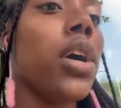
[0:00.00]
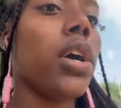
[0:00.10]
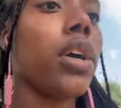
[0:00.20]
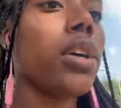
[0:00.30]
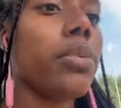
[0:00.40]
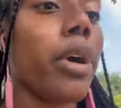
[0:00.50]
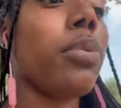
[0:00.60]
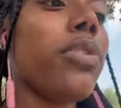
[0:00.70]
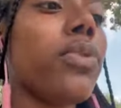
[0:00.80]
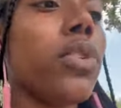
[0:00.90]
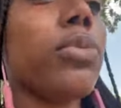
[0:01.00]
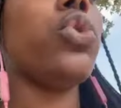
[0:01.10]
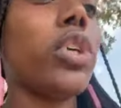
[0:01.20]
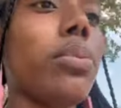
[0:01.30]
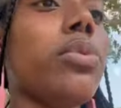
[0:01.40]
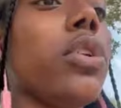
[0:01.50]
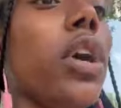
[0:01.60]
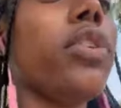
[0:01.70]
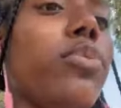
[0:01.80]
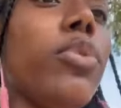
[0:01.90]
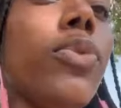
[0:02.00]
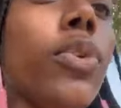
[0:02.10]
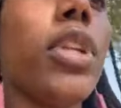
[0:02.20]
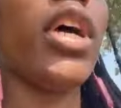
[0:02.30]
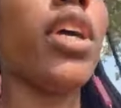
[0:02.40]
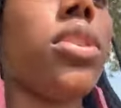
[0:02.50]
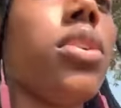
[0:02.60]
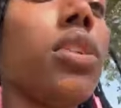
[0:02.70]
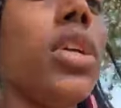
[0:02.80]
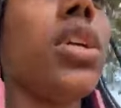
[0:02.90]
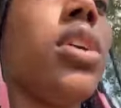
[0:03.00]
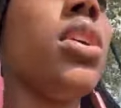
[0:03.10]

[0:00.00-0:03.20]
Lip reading: I would have normally dropped her off before 9:30.